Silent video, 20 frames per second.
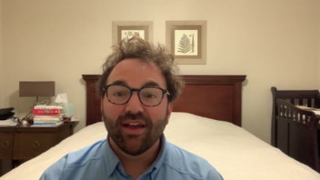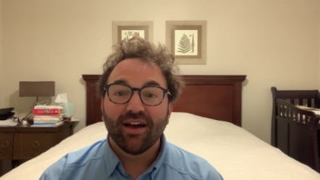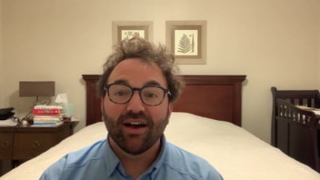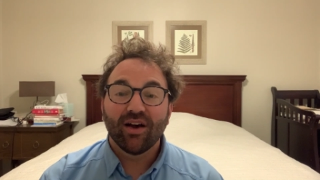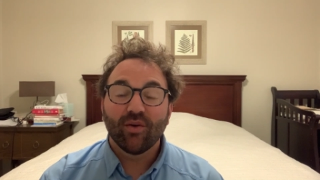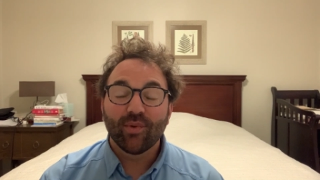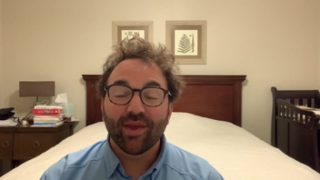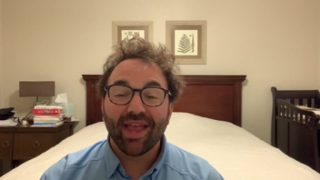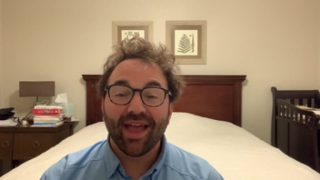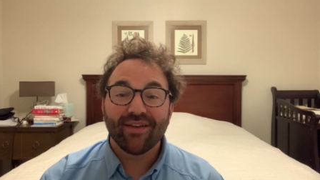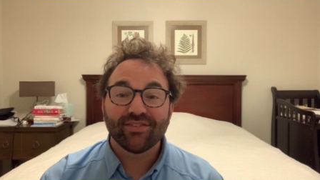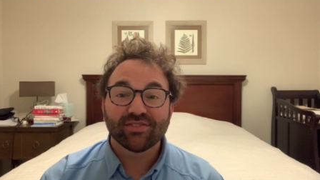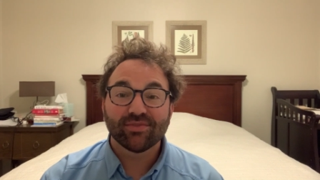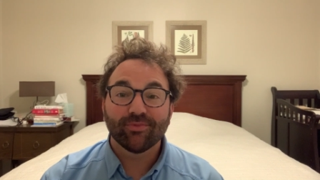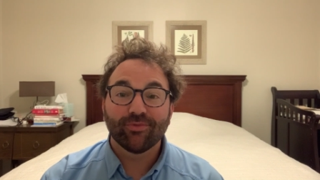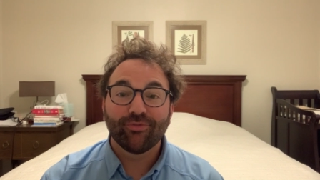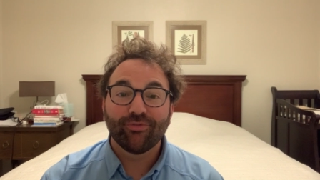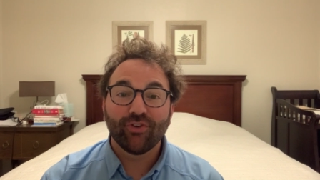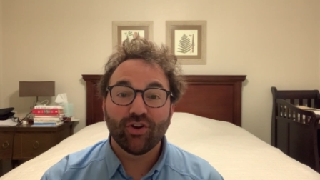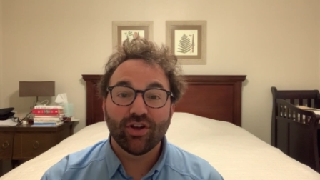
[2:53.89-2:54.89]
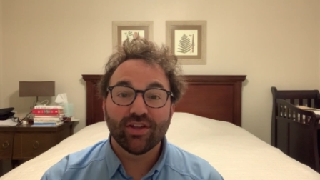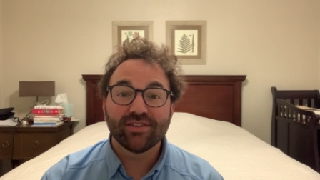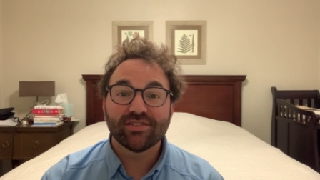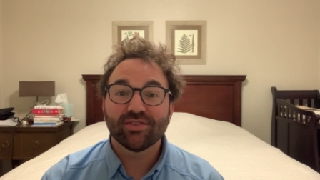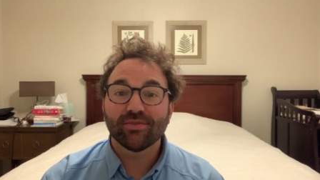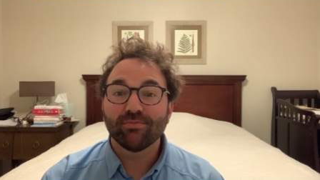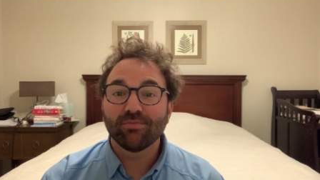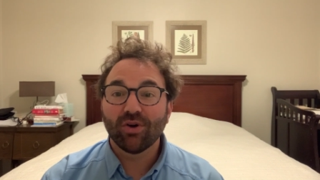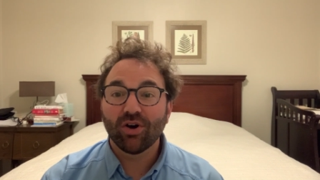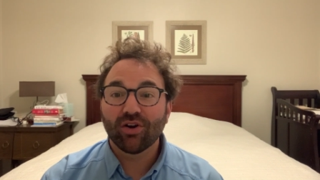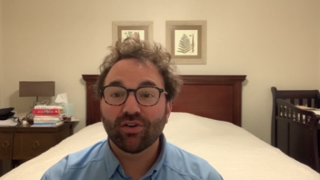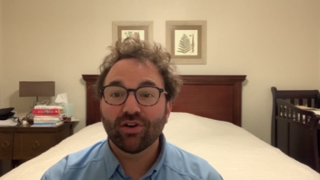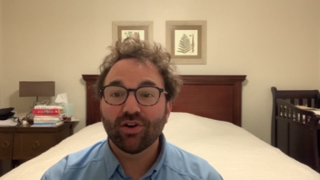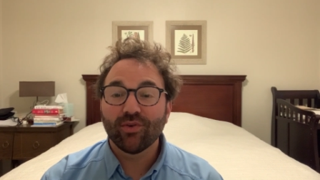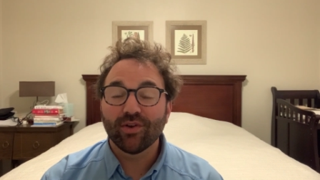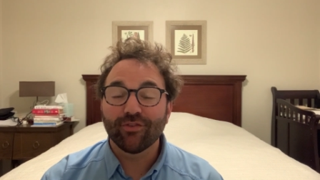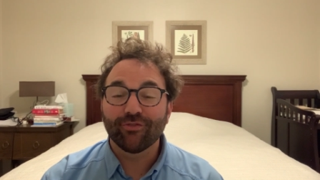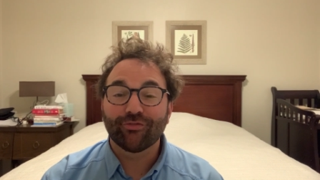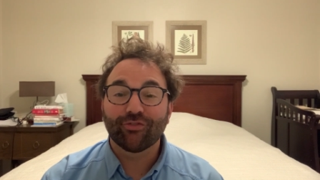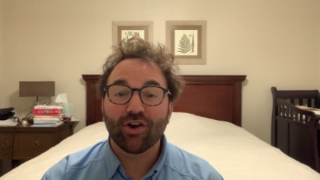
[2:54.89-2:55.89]
Uh, we have some fun
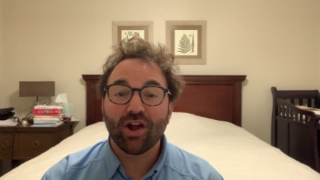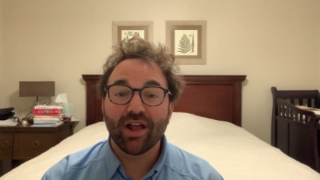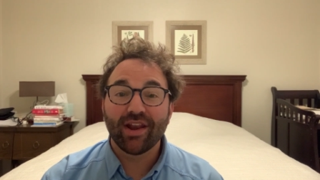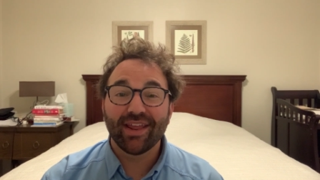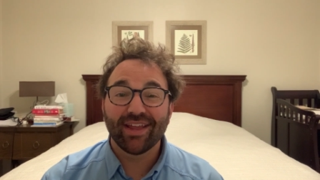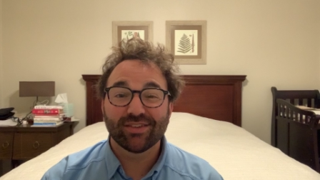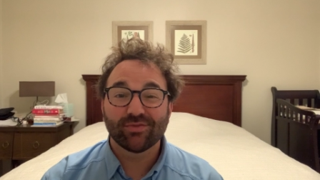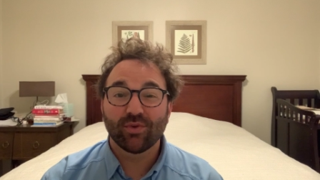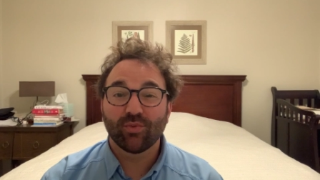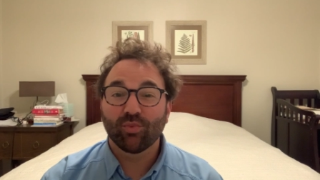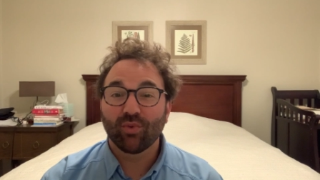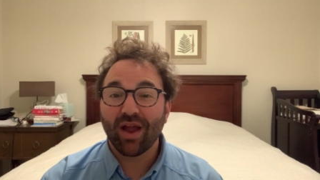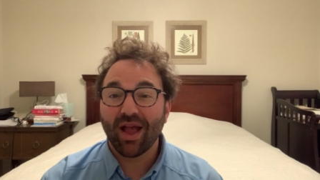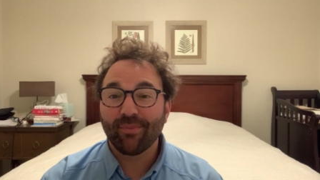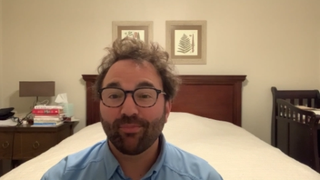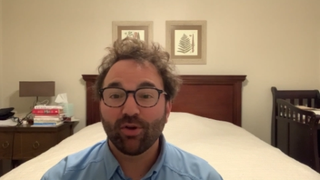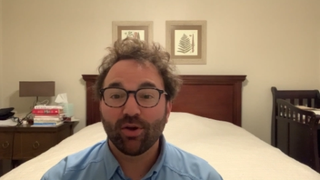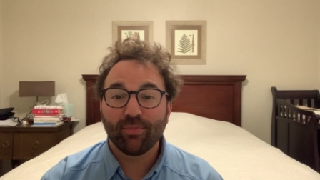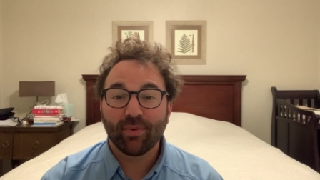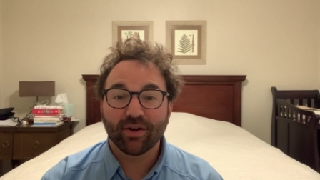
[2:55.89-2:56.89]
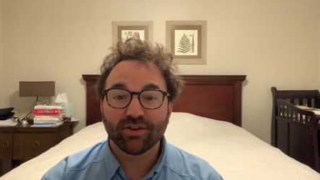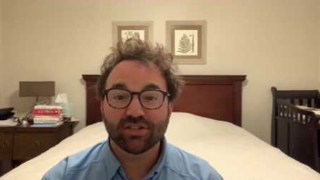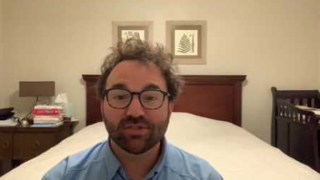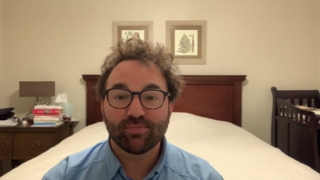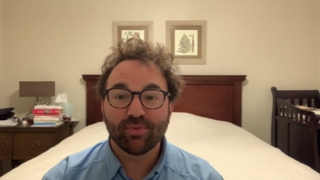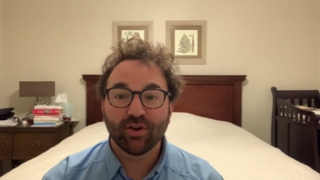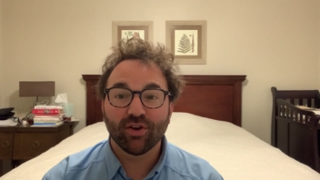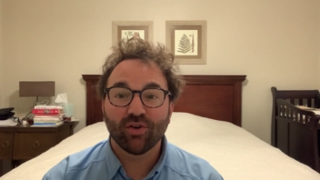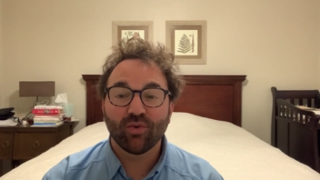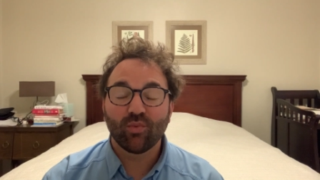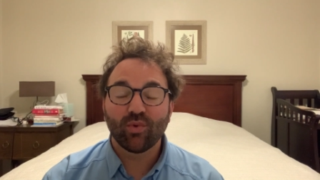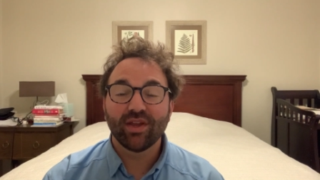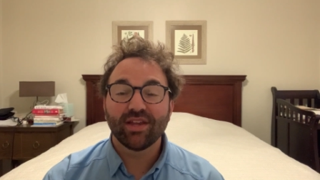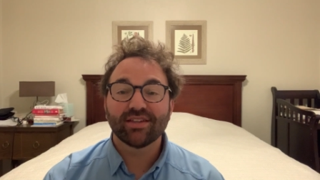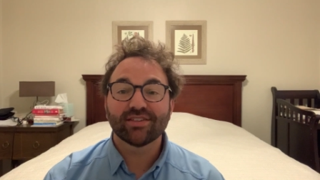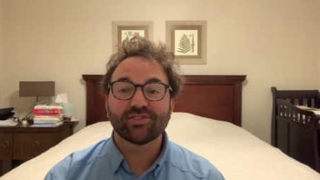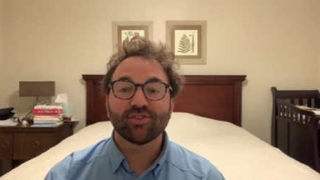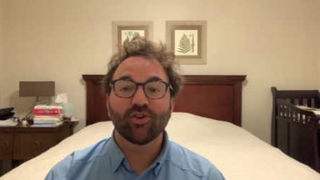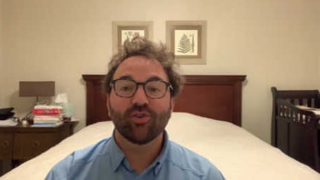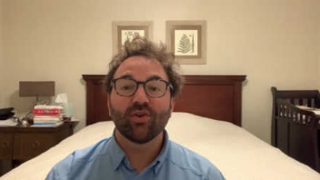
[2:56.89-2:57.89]
tomorrow and Friday as we wrap up our Spirit
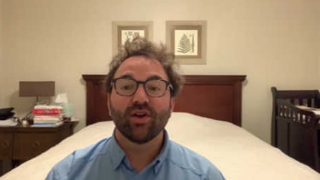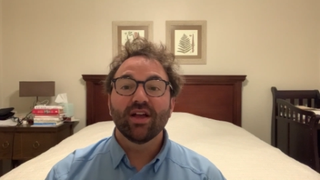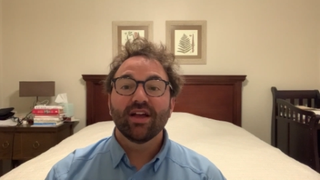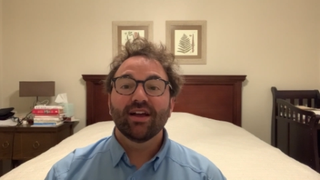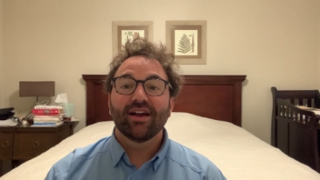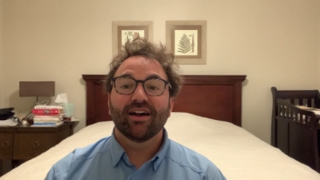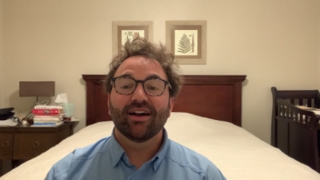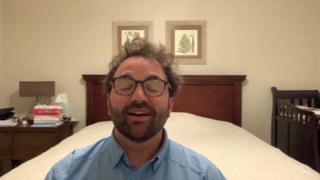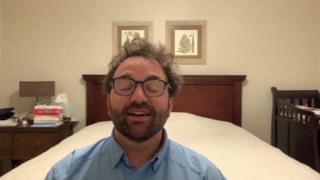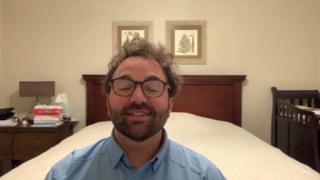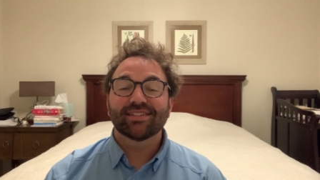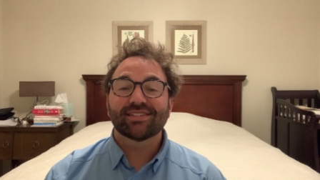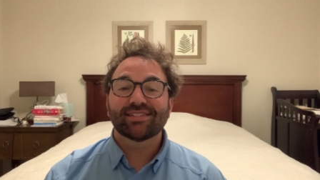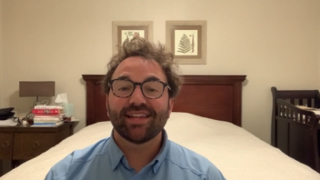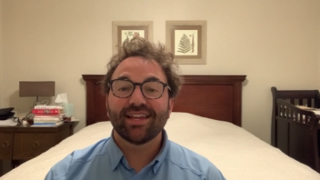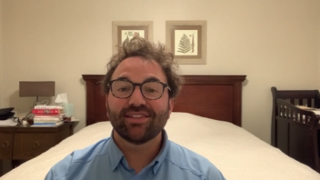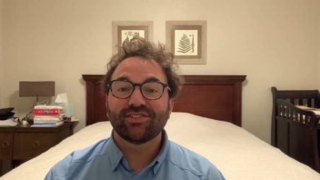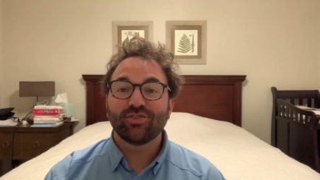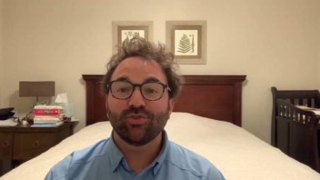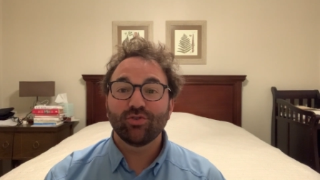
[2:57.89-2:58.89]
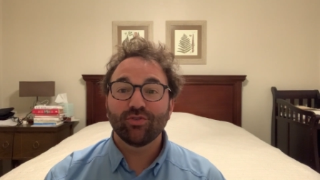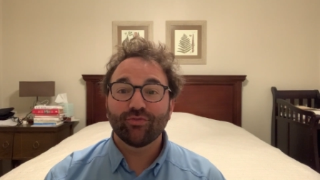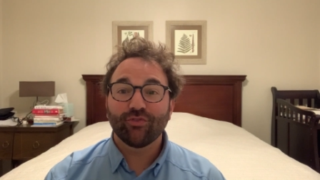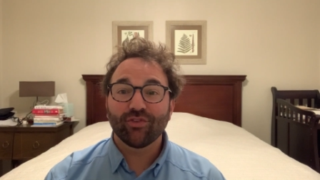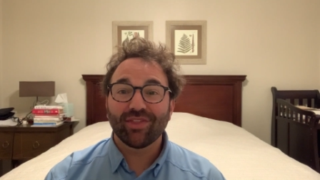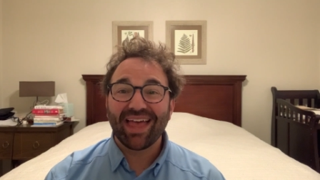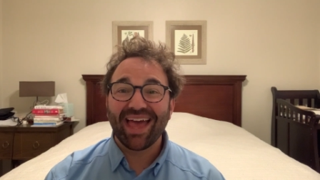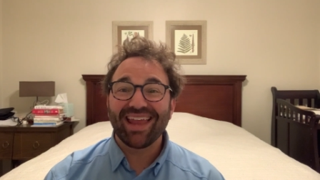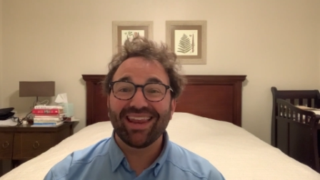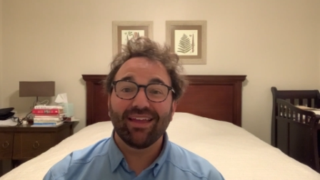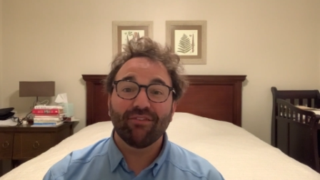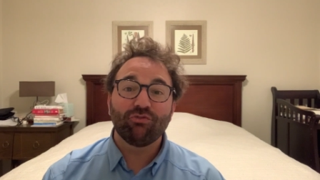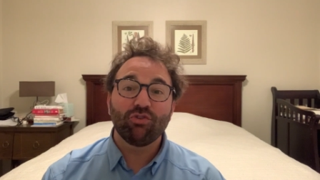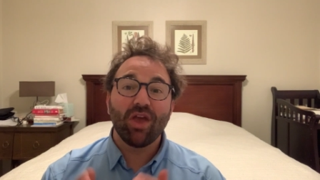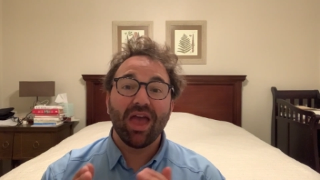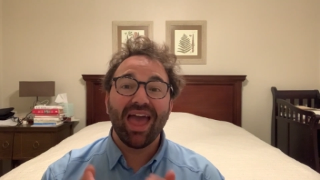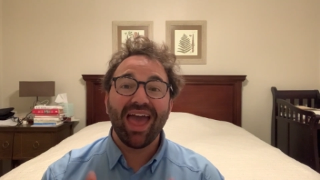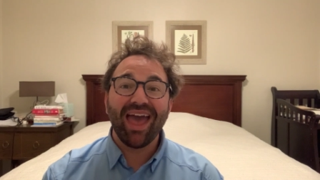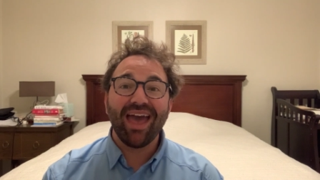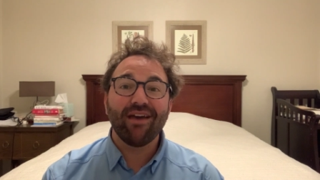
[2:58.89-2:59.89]
Week, so uh, stay tuned for that. If
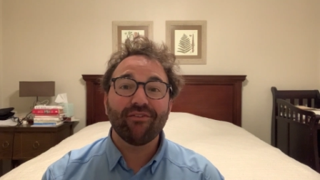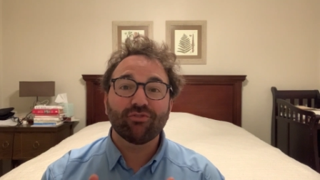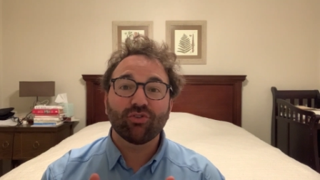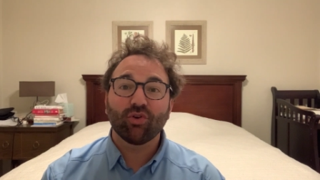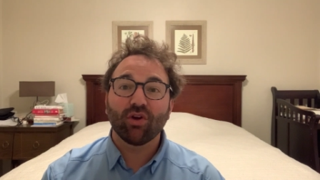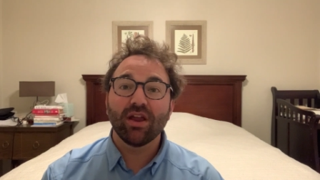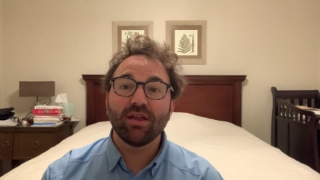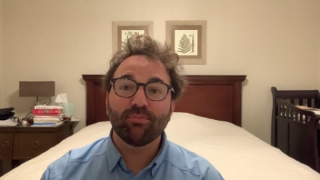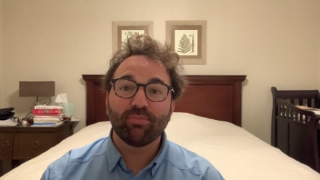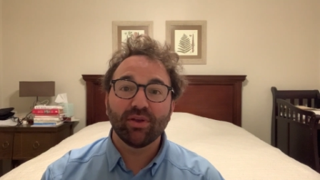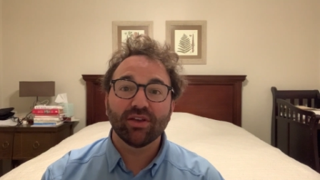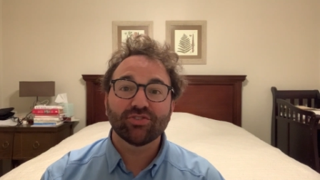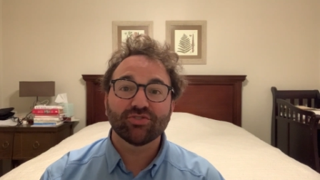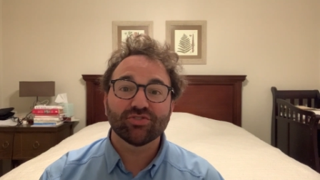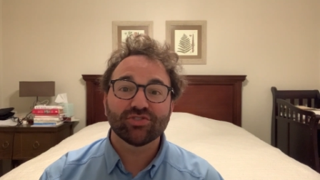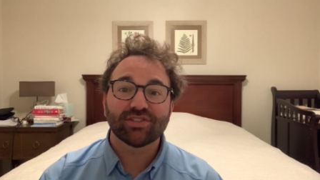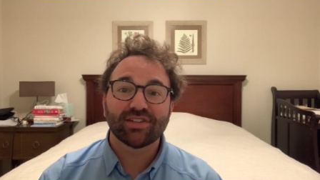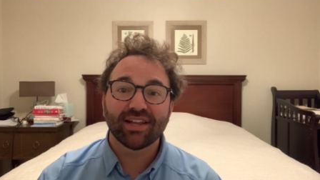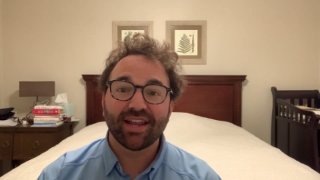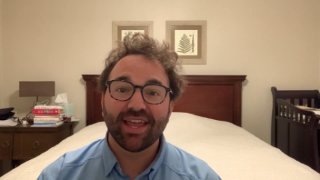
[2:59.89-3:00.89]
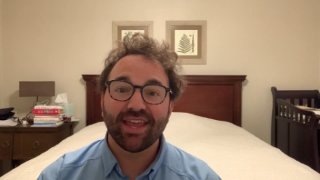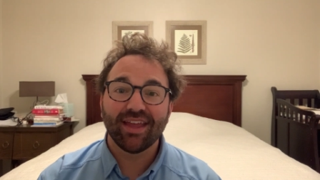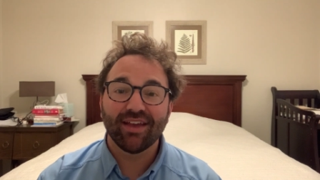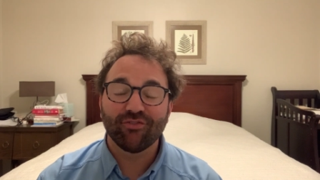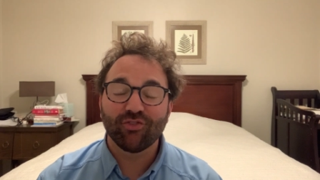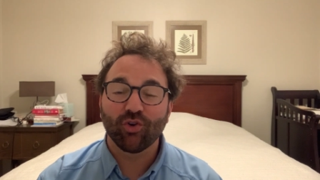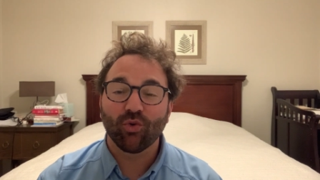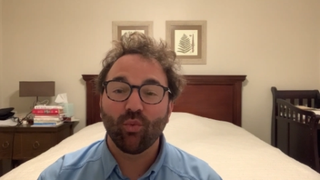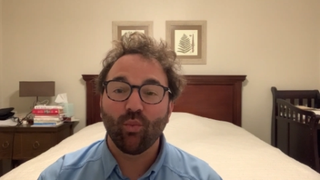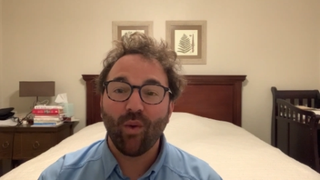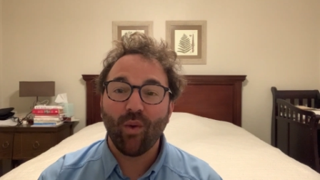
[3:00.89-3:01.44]
you have great pictures today of your